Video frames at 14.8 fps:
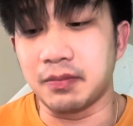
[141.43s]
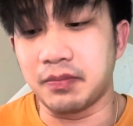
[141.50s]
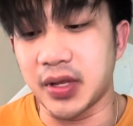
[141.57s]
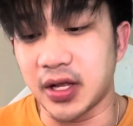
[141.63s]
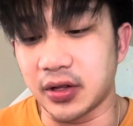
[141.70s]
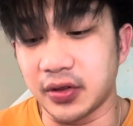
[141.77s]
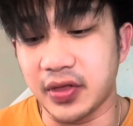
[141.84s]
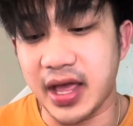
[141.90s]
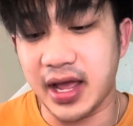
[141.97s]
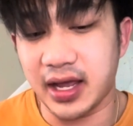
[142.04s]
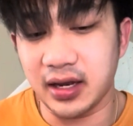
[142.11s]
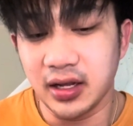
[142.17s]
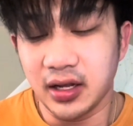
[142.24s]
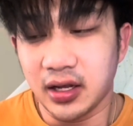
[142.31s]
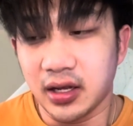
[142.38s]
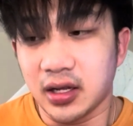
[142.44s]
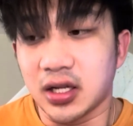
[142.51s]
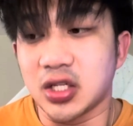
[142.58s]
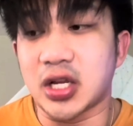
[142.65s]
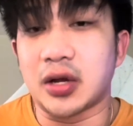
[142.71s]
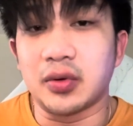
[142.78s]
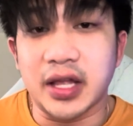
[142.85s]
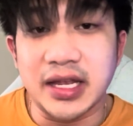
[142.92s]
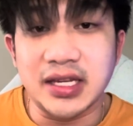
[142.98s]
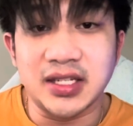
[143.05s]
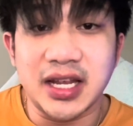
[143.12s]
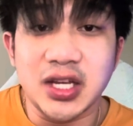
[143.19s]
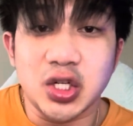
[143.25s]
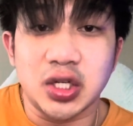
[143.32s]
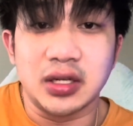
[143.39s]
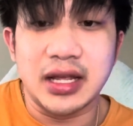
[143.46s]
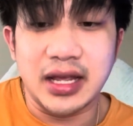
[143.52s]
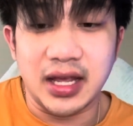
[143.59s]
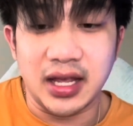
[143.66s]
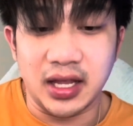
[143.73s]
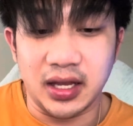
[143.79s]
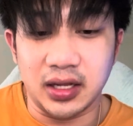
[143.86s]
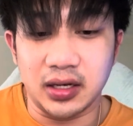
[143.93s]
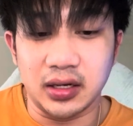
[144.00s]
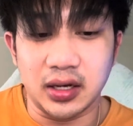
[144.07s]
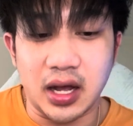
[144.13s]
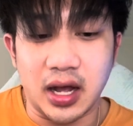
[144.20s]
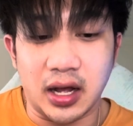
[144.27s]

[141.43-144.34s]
build that generalization in